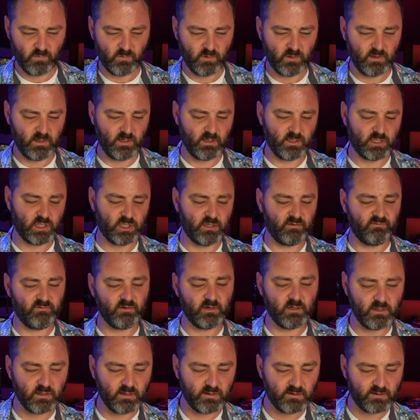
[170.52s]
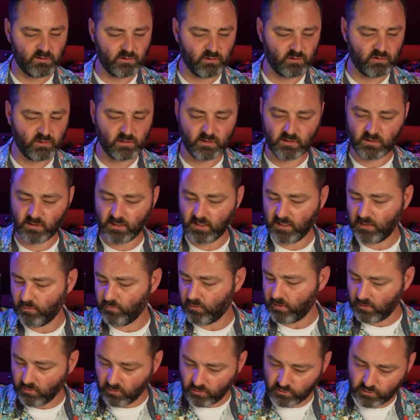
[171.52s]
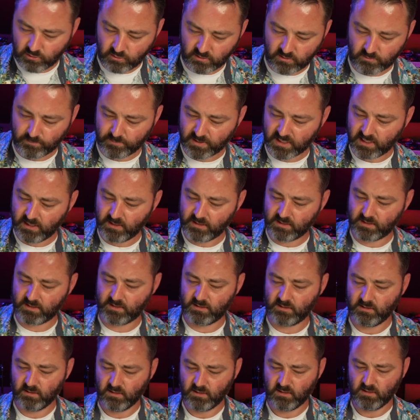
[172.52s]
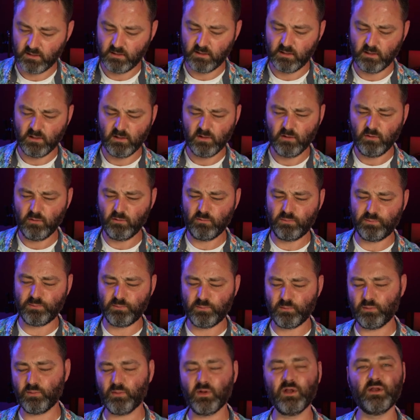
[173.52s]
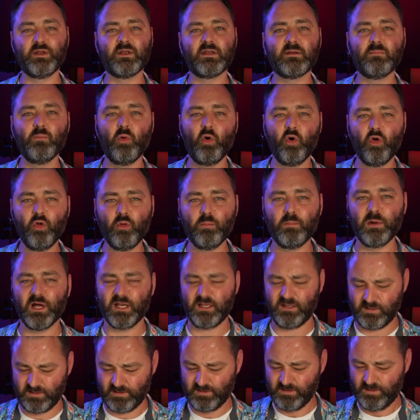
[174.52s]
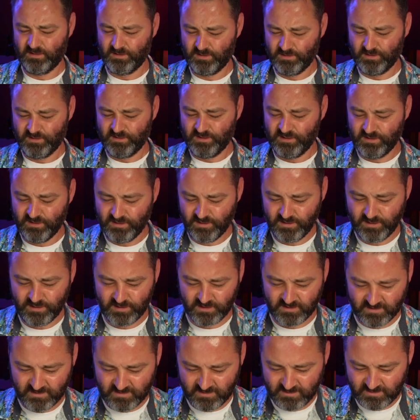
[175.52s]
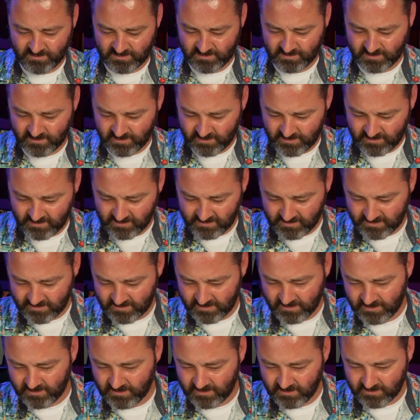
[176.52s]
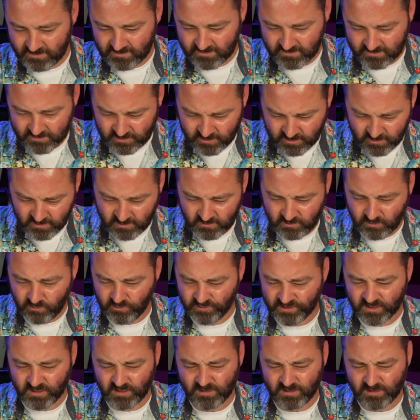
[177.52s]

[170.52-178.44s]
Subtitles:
Actually very nice to turn. Anyway, onto the base. Oh, it's small, but yeah, it is a sturdy little thing.